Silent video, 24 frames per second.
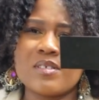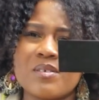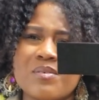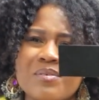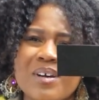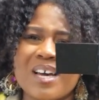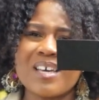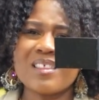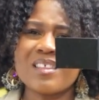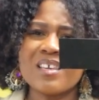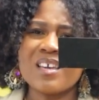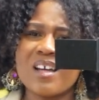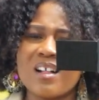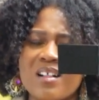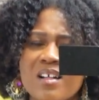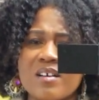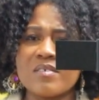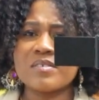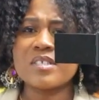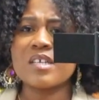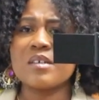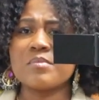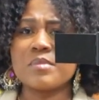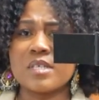So I think I'll
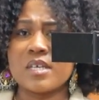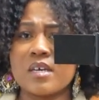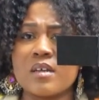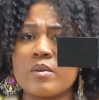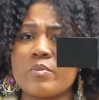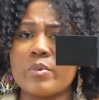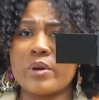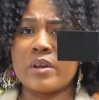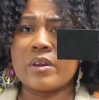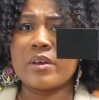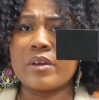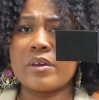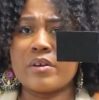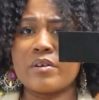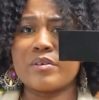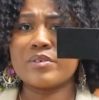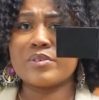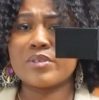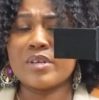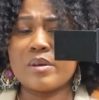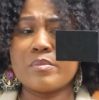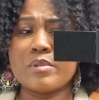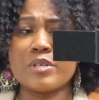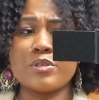have time to get a pedicure,
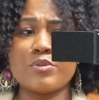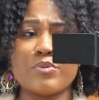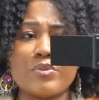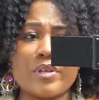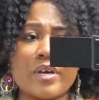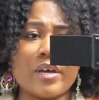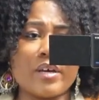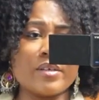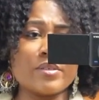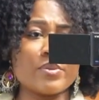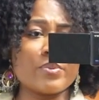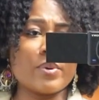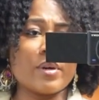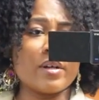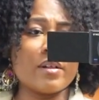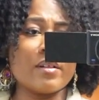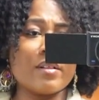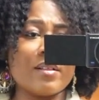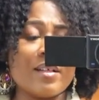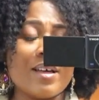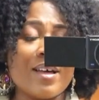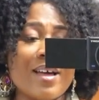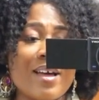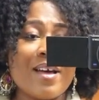so I may do that as
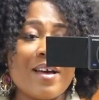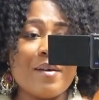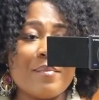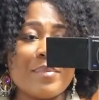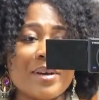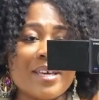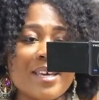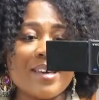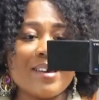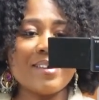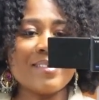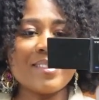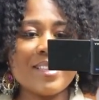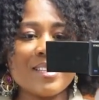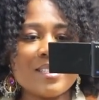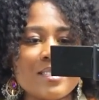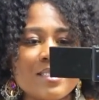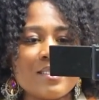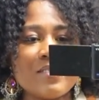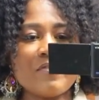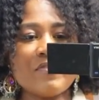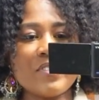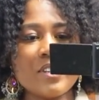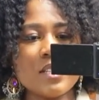well. But yeah,
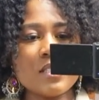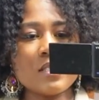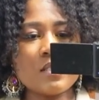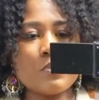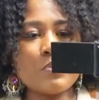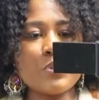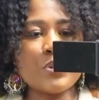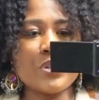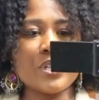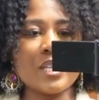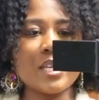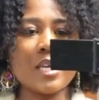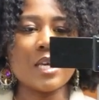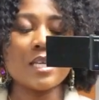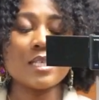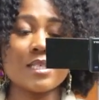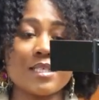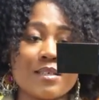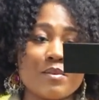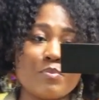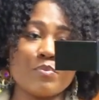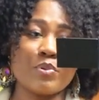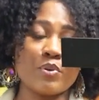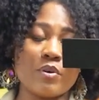that's the fit. Pretty
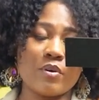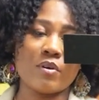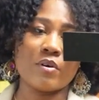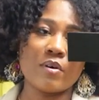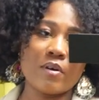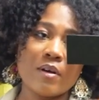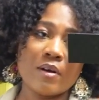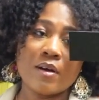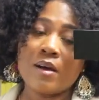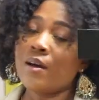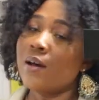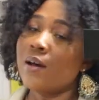simple.